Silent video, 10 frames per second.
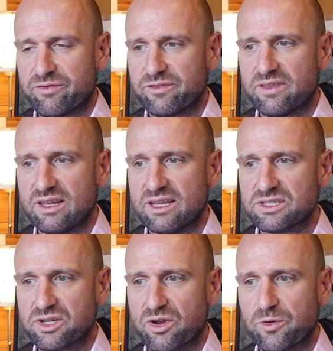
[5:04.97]
15
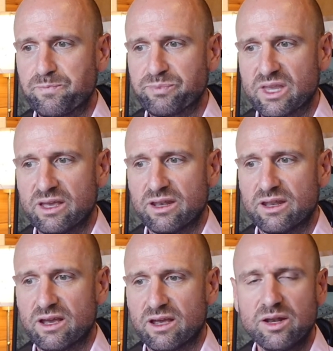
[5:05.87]
years ago
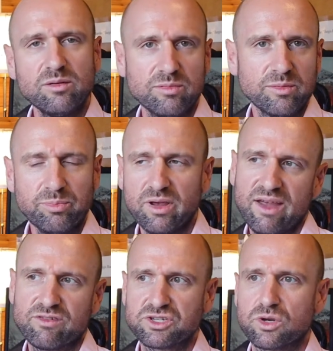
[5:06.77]
in an
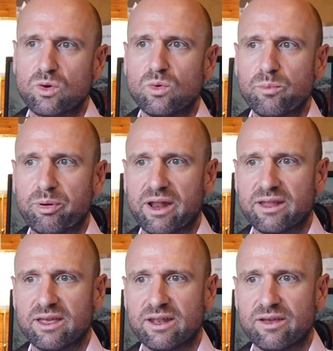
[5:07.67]
average school, but
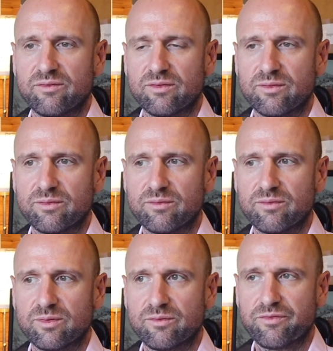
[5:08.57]
in a
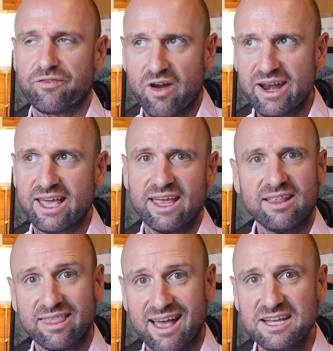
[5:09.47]
Friday,
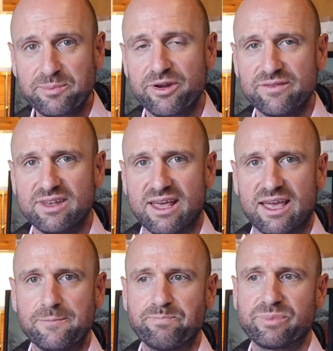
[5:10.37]
last period of the
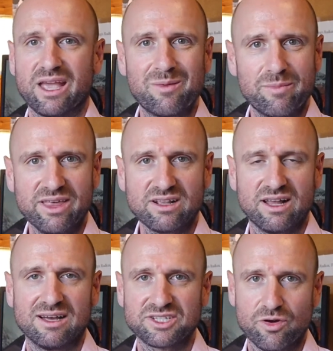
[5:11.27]
day, a math
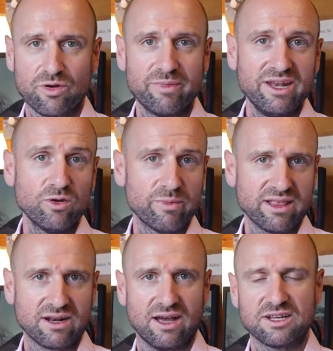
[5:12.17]
class, a remedial
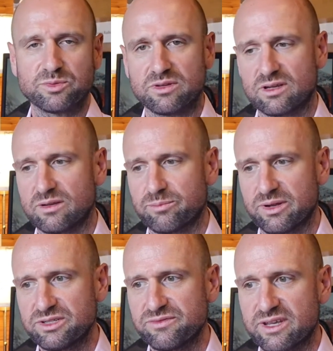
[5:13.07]
math class with a
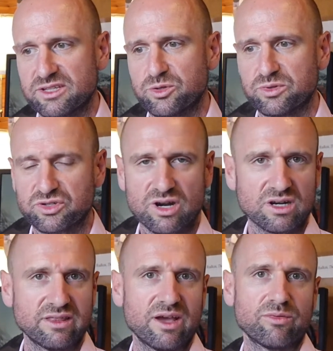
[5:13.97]
bunch of kids who were
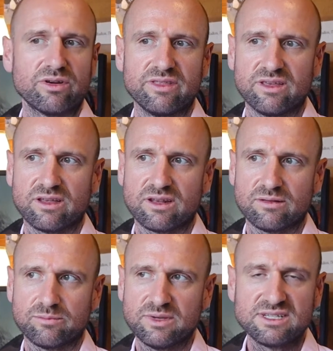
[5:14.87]
struggling. They were in their
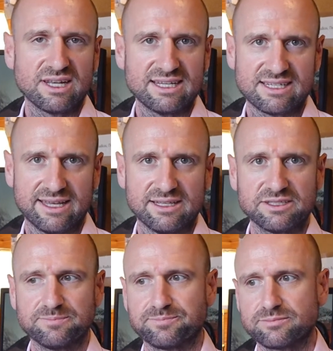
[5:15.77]
mid to late
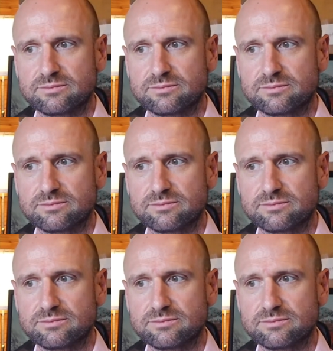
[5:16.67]
teens